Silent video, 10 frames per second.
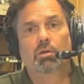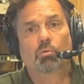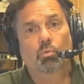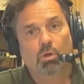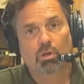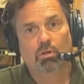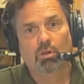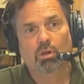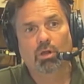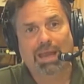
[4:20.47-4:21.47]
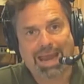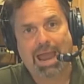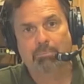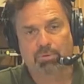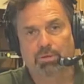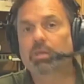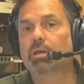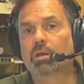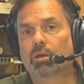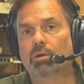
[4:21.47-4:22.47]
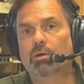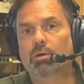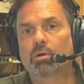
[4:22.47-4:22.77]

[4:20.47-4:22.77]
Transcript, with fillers: will happen here